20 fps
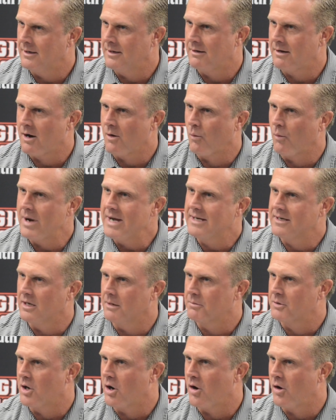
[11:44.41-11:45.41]
our
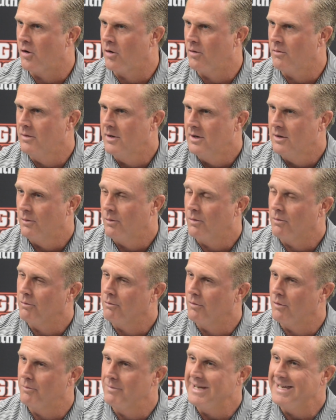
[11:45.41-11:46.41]
wake-up call
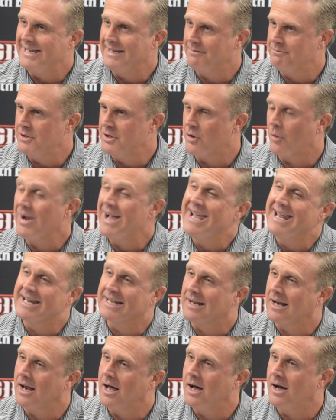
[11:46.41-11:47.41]
will be, you know,
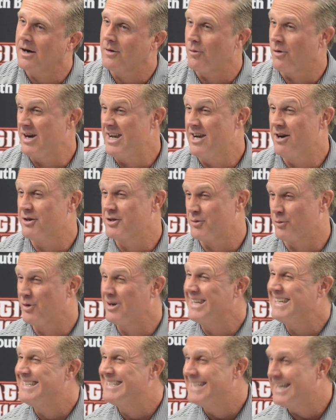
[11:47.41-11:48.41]
8 o'clock. Where here, it's
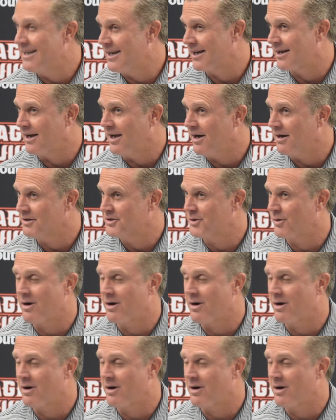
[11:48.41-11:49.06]
really 10 o'clock.